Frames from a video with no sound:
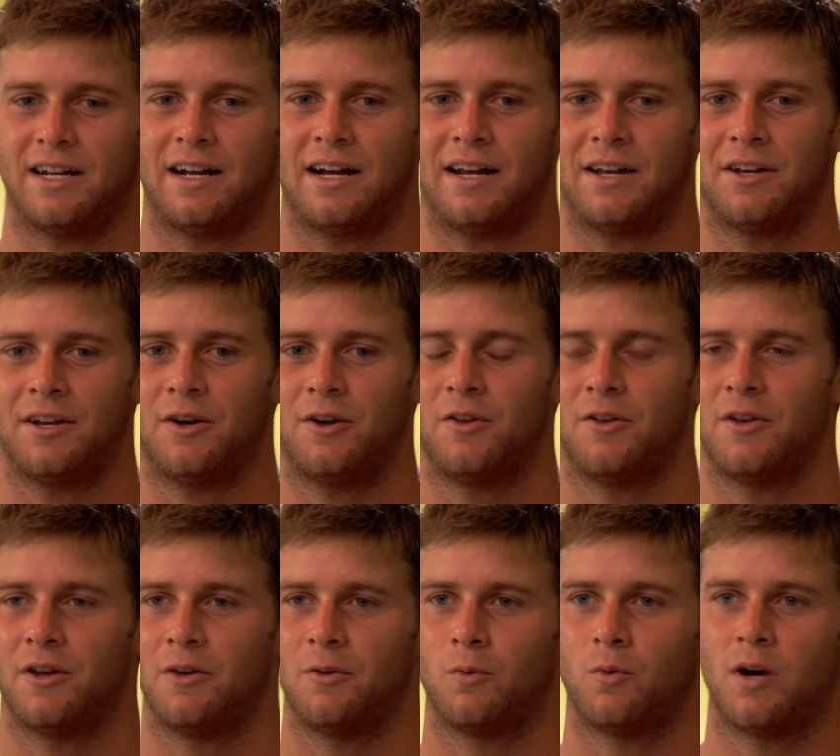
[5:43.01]
I know
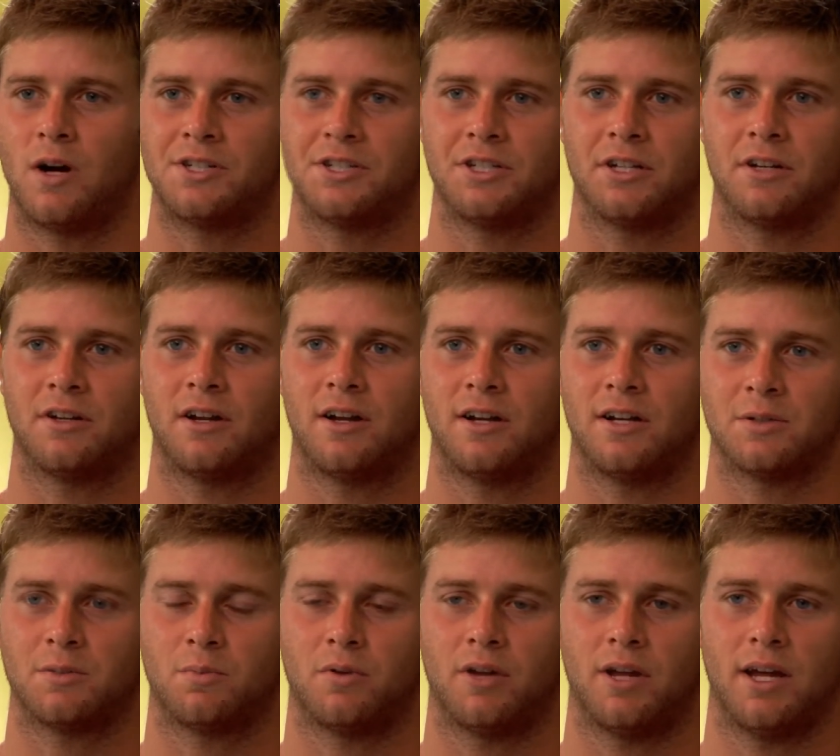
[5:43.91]
that watching
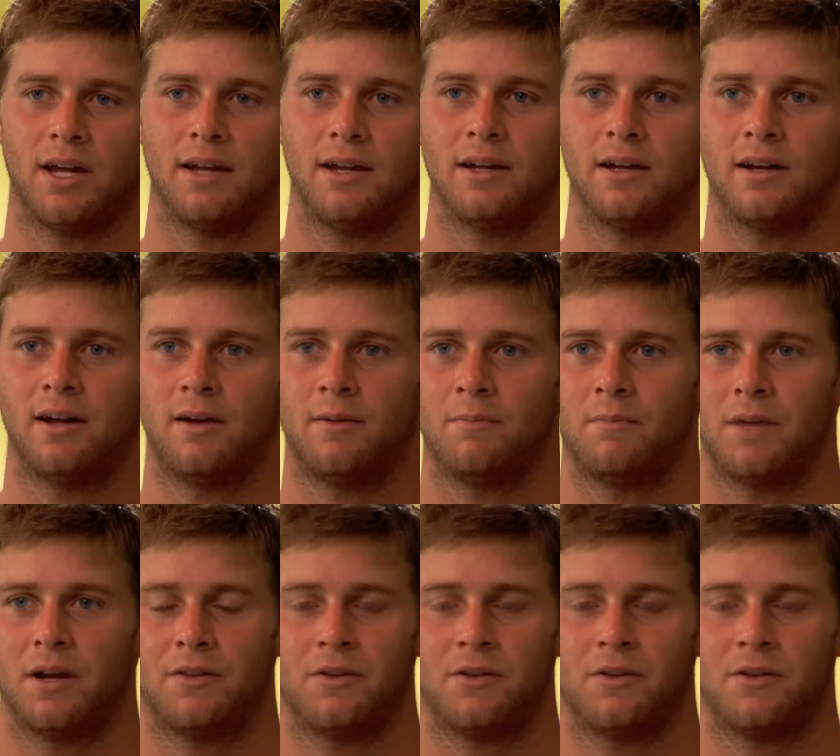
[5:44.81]
us play um,